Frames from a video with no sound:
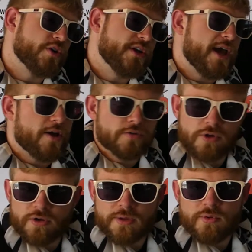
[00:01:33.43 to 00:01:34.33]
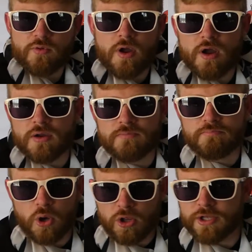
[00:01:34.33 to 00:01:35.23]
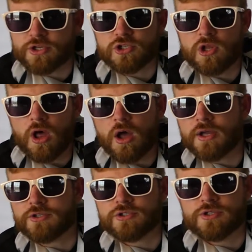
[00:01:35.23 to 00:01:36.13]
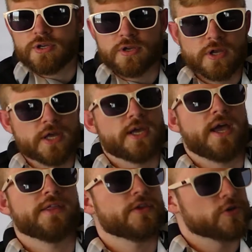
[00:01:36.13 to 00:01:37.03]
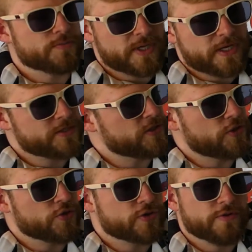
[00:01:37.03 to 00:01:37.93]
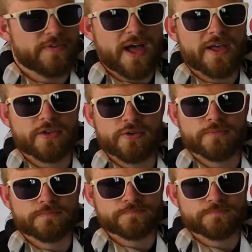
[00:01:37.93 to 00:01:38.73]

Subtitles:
Now, don't get me wrong, bullish launched, and there's been institutional volume